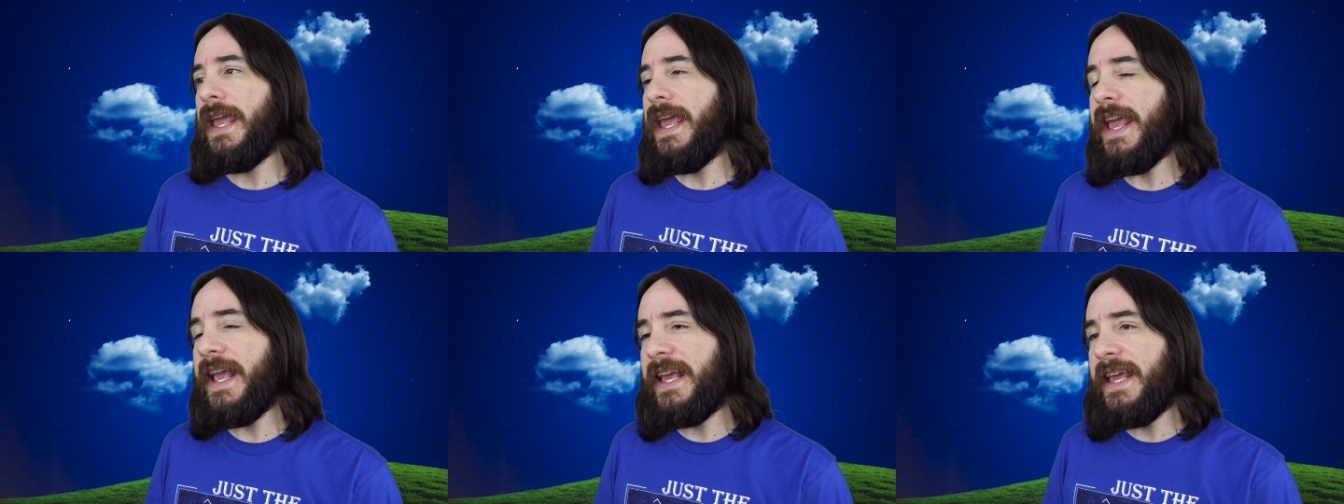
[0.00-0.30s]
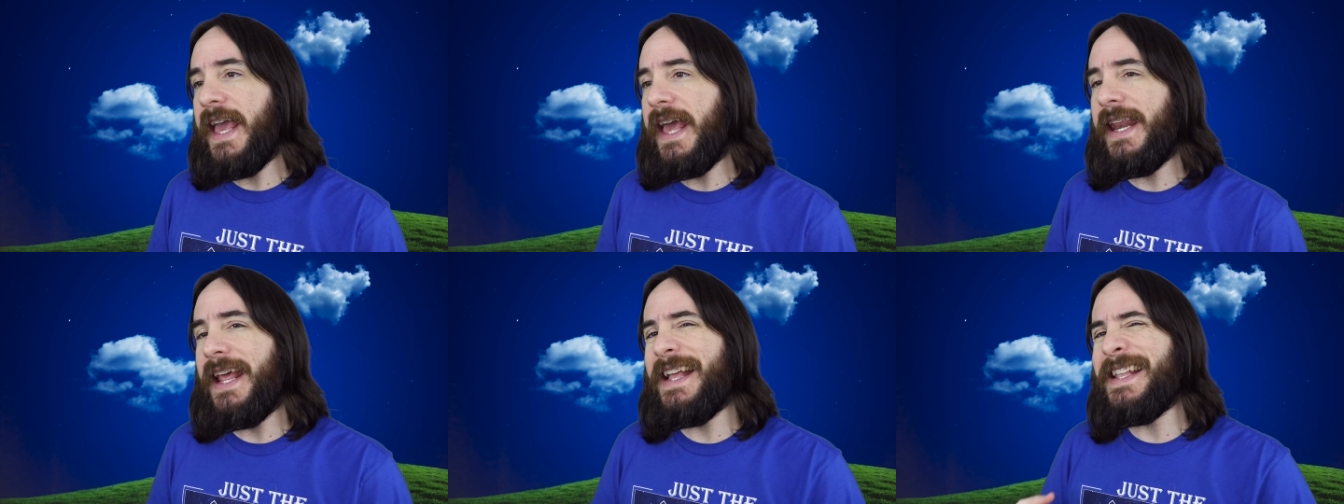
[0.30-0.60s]
it
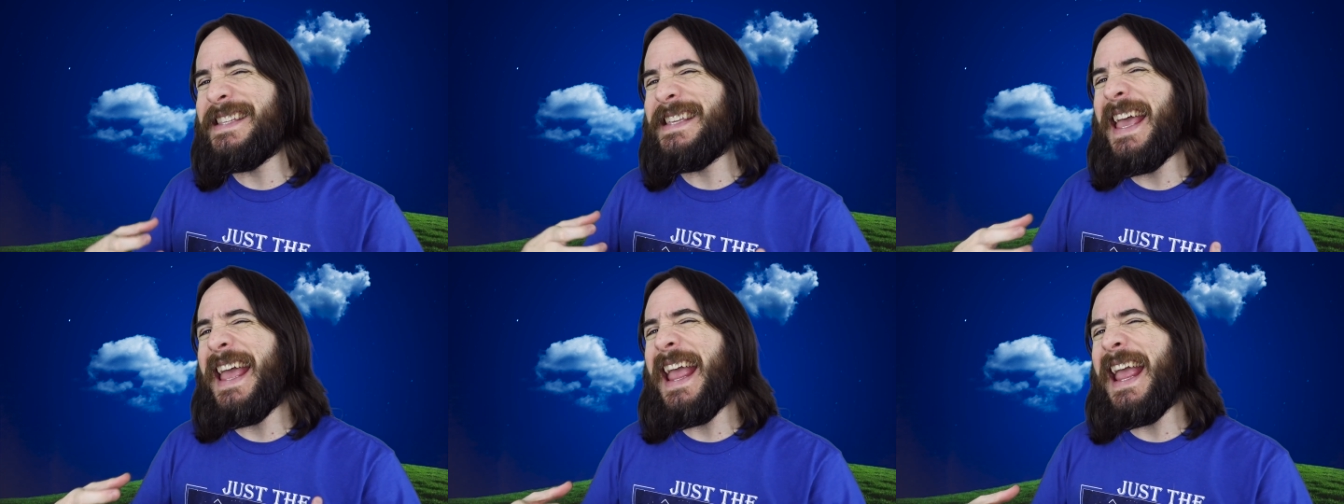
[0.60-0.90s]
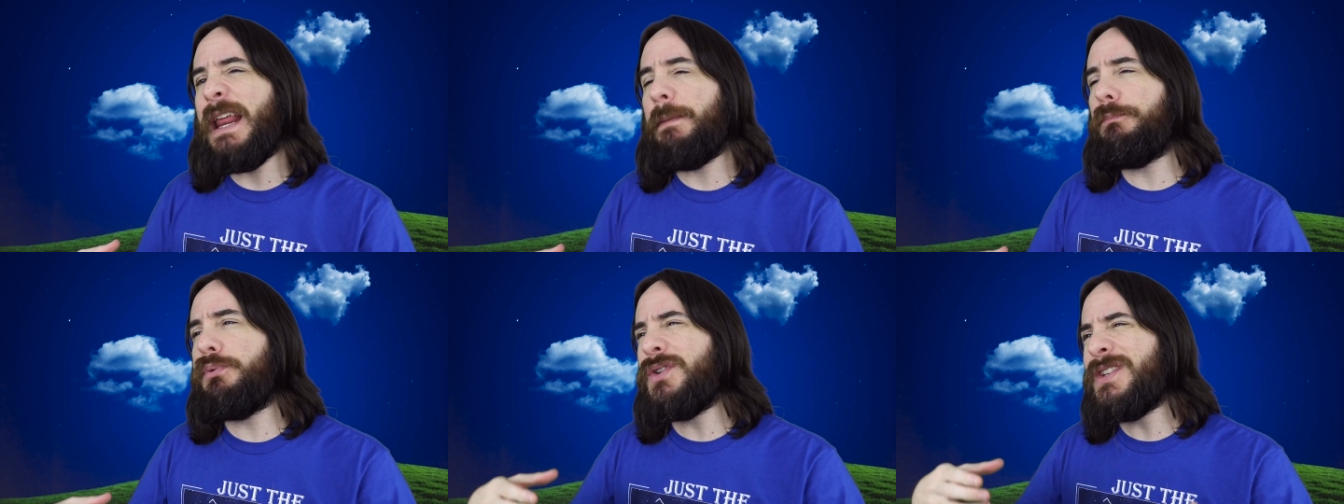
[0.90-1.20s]
can
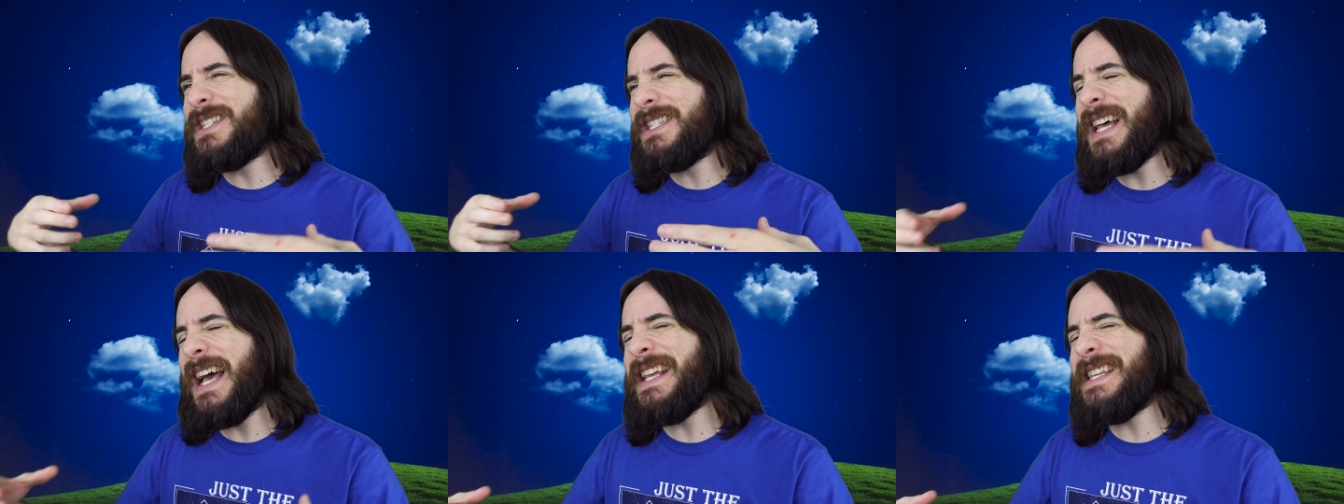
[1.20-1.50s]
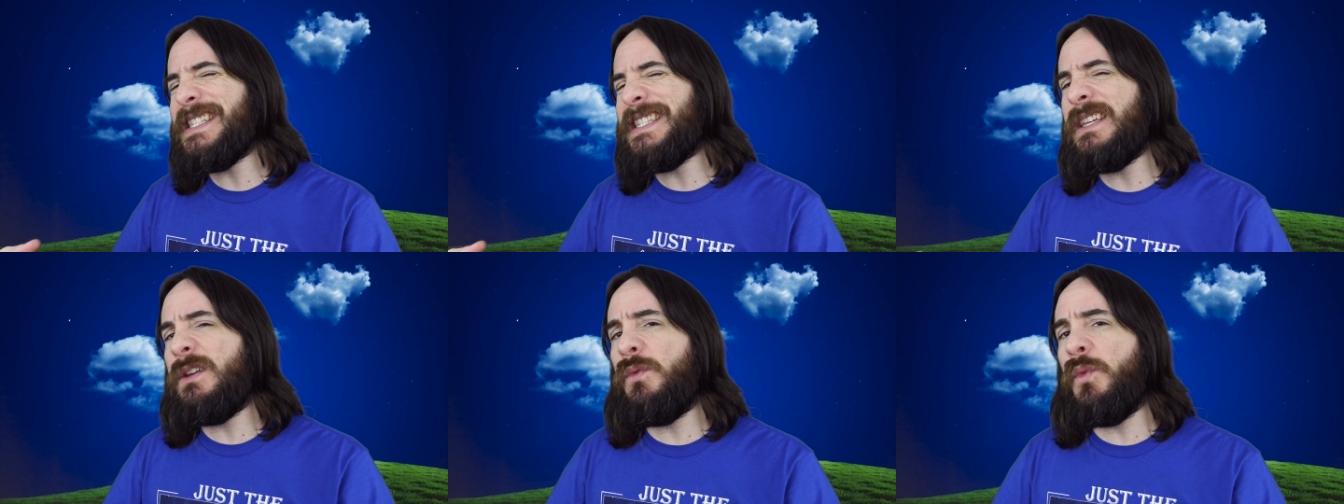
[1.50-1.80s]
attain
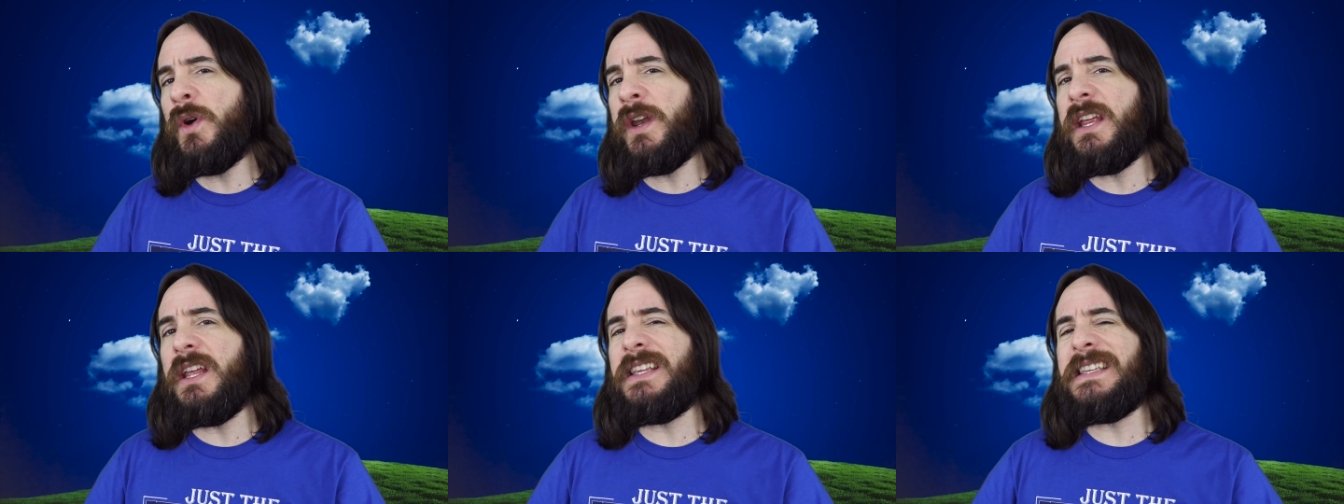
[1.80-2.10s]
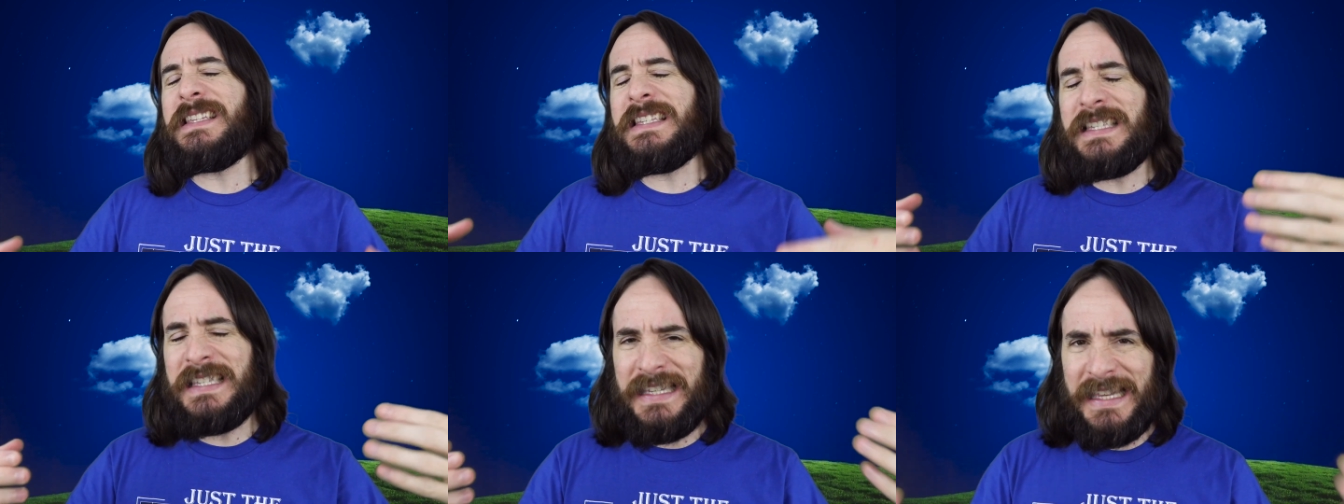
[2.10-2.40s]
precisely what
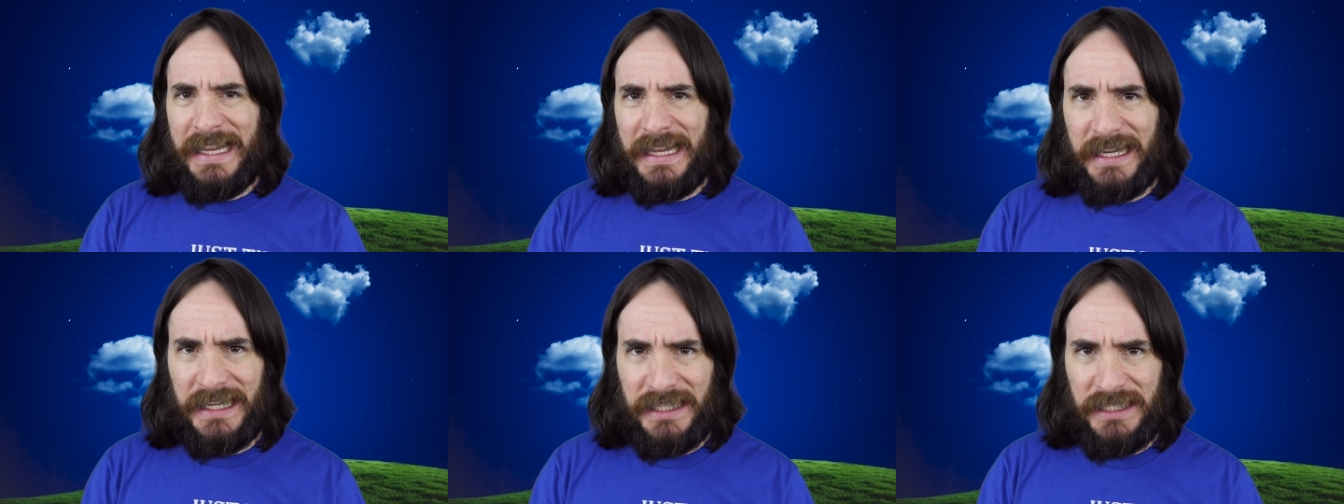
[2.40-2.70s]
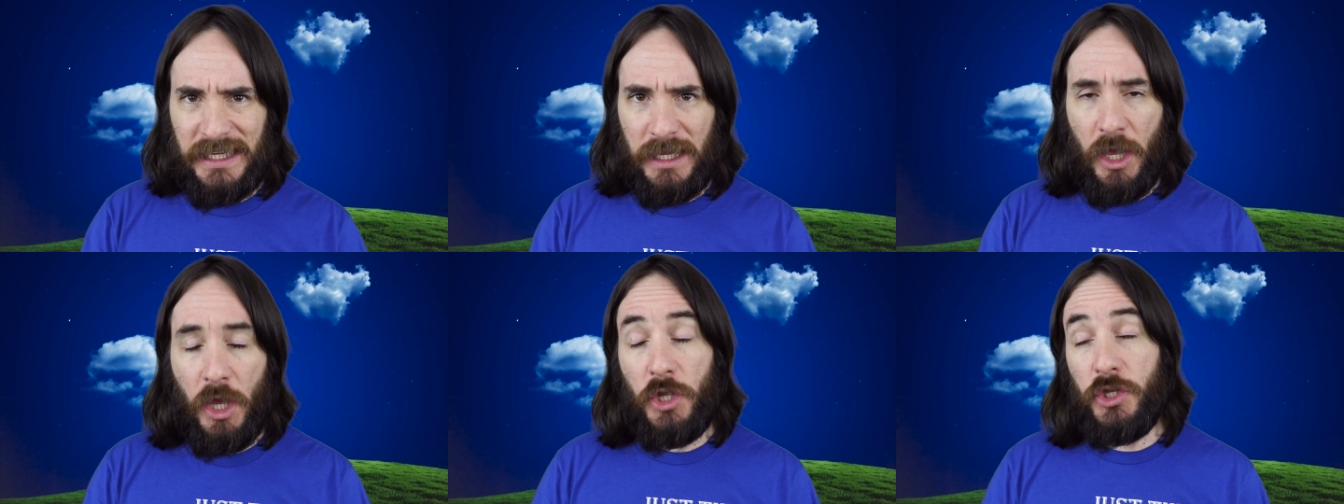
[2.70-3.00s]
it
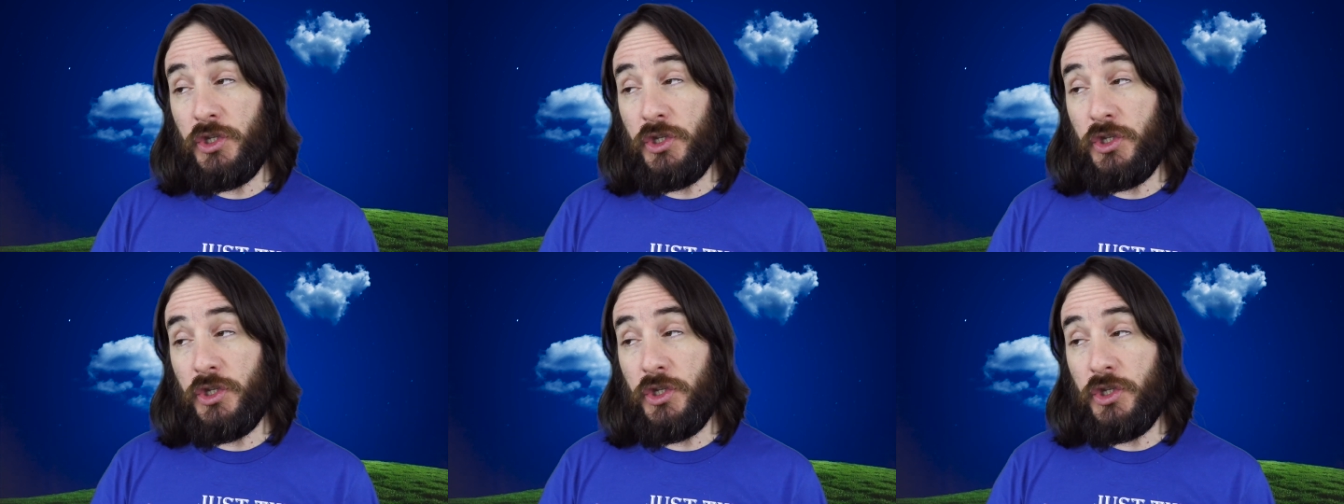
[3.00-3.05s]
seeks.